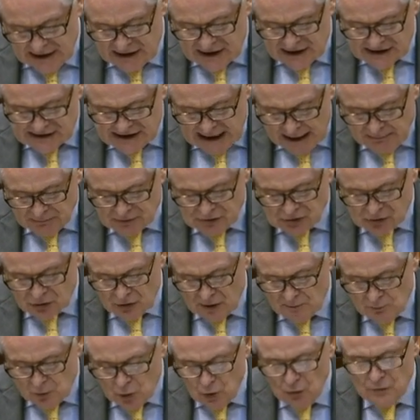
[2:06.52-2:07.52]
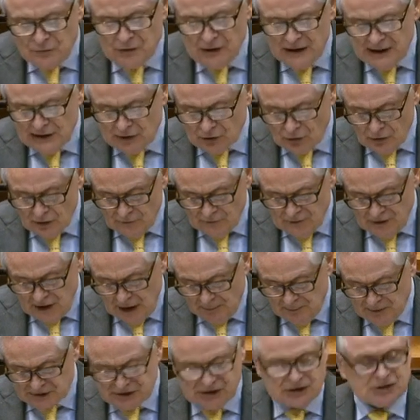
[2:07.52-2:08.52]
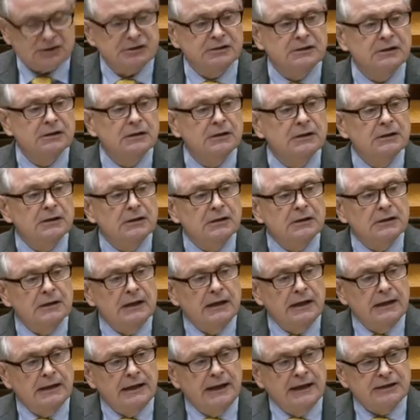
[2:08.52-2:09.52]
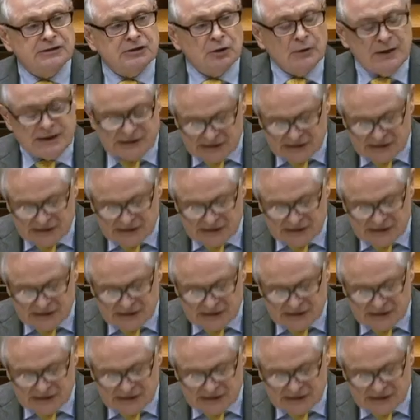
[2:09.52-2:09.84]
attempt to remove the leader of the opposition to his